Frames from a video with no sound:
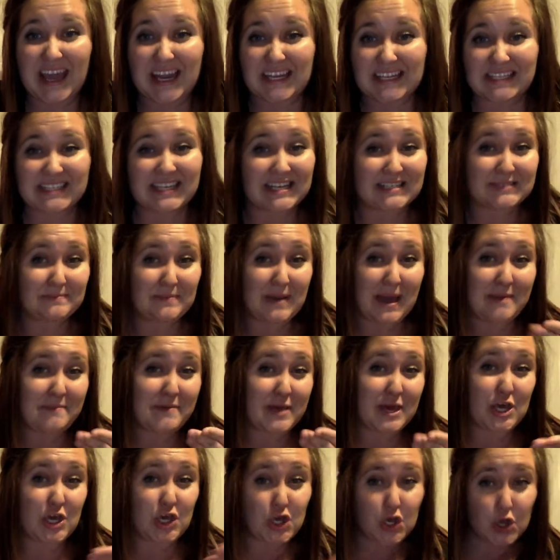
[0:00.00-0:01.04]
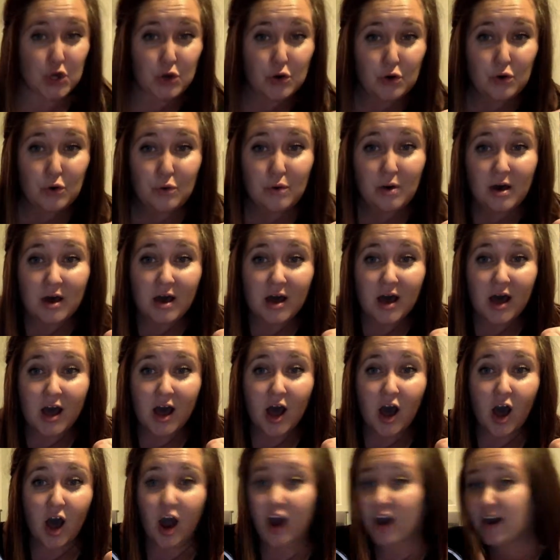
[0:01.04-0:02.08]
Katie says, baby, you
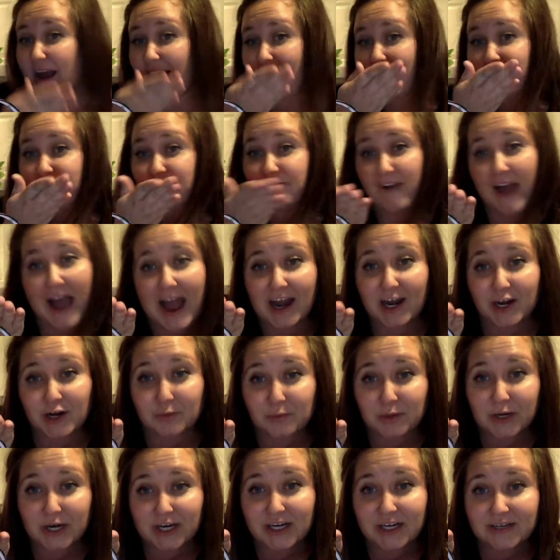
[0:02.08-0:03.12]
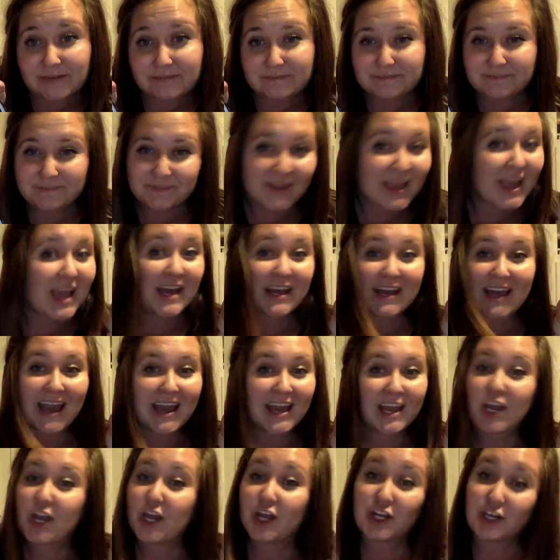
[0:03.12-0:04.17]
are a firework.
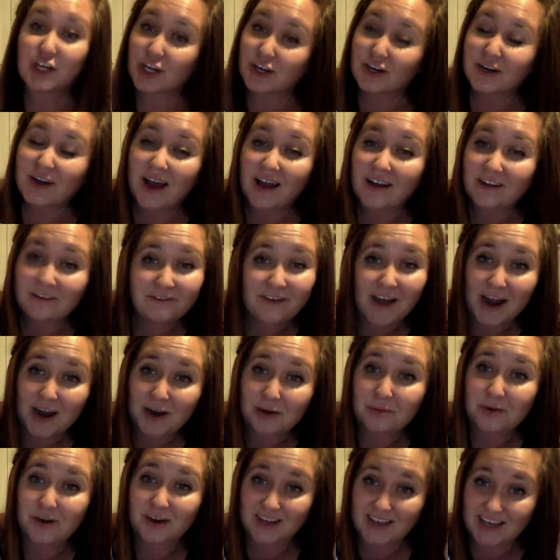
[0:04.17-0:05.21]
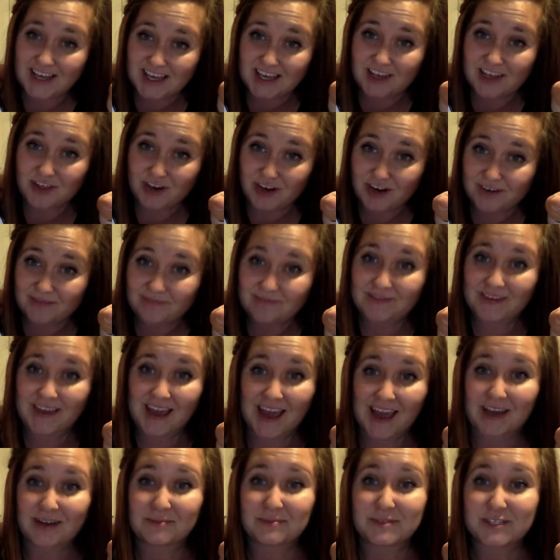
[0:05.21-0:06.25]
Okay, you're not a firework either.
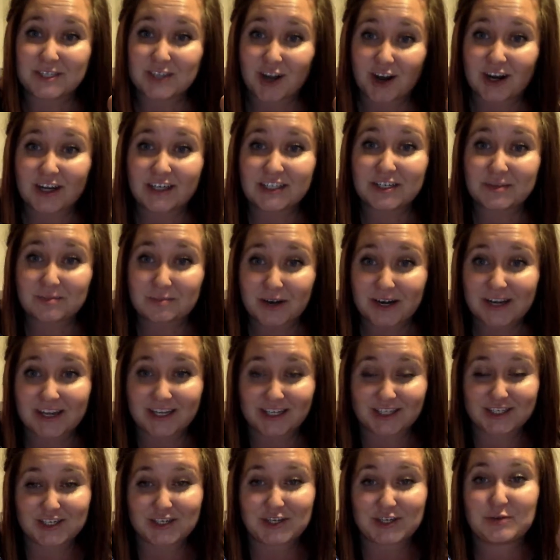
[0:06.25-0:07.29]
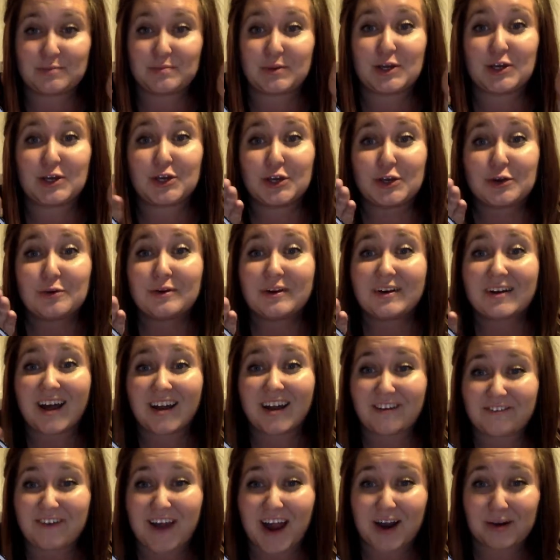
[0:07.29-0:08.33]
Okay, I'm sorry to break it to you, but you are not
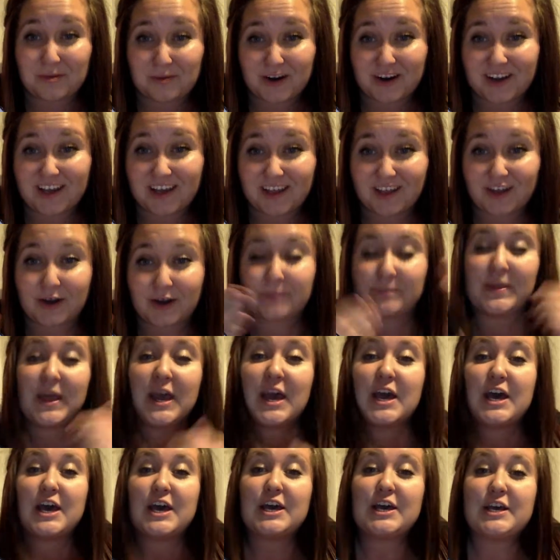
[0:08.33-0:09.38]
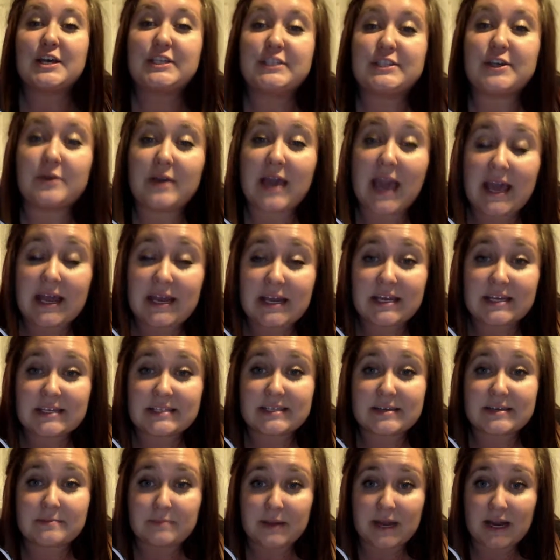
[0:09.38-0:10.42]
a firework either. So Katie is
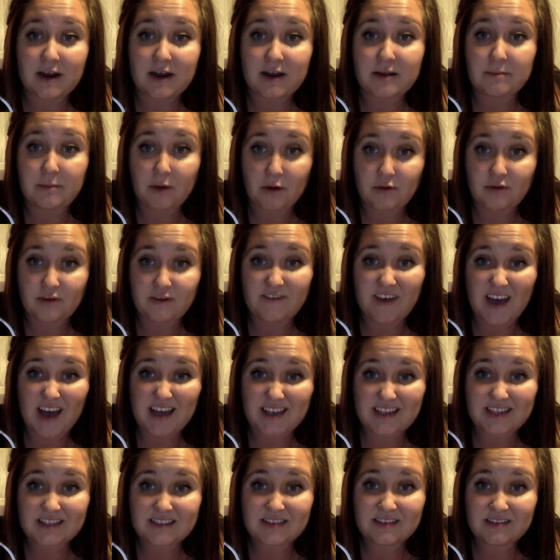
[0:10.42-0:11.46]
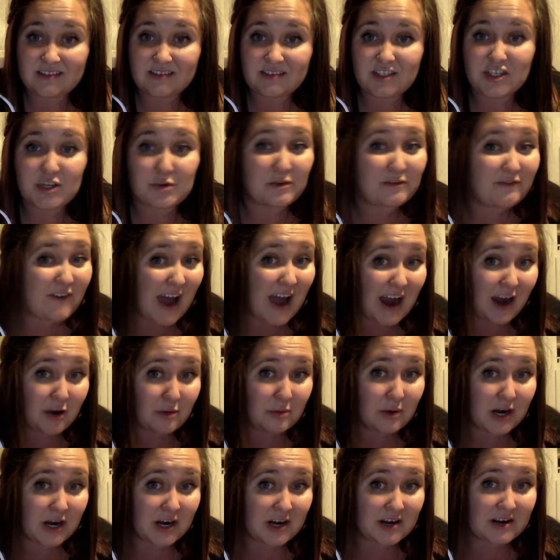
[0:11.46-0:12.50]
comparing both of us to a
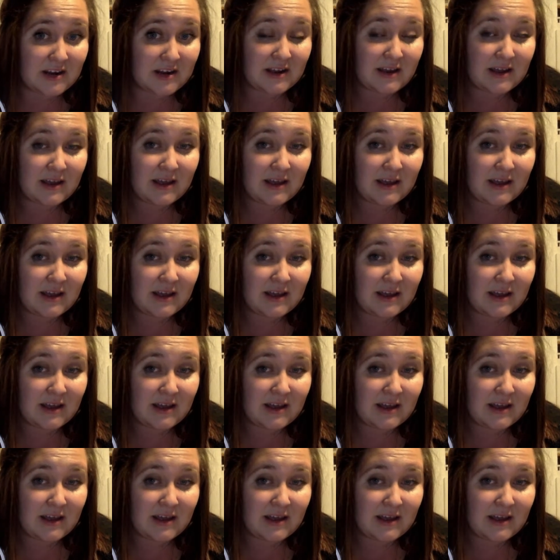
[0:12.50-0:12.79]
firework,